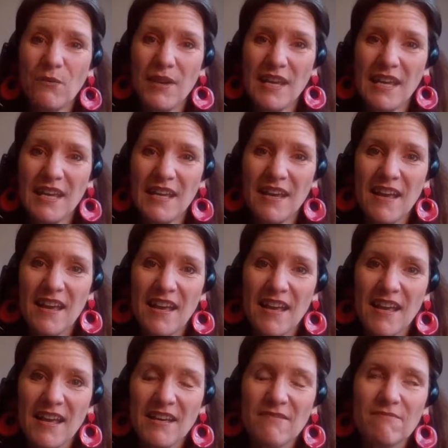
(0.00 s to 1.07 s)
we
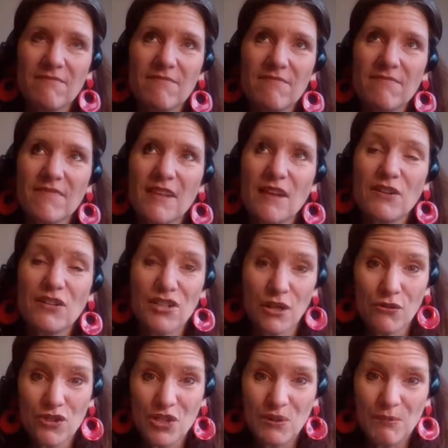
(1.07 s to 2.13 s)
are
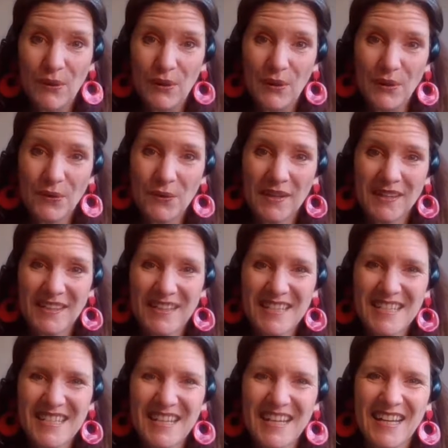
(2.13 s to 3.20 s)
sociable
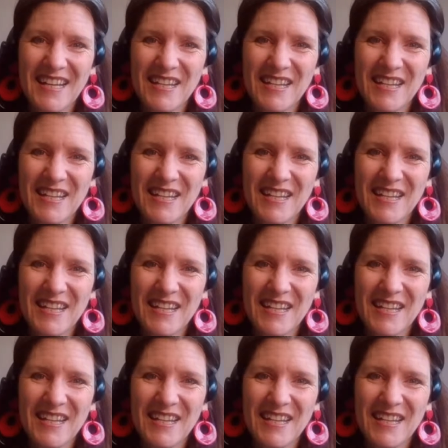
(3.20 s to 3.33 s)
and